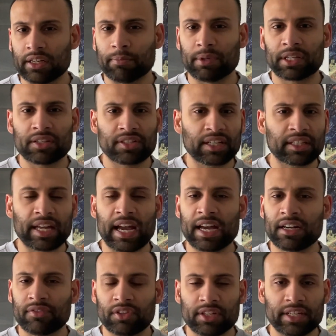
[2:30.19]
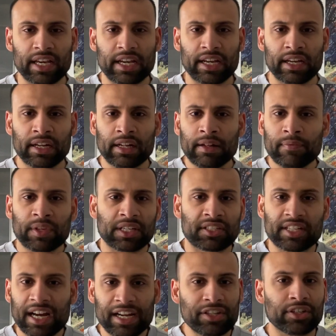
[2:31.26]
because at the end of the day, it's
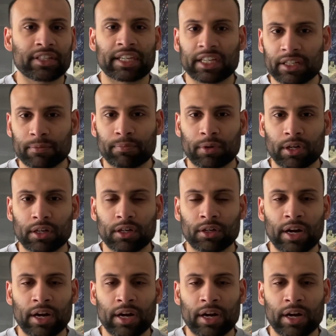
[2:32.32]
not your kid, bro.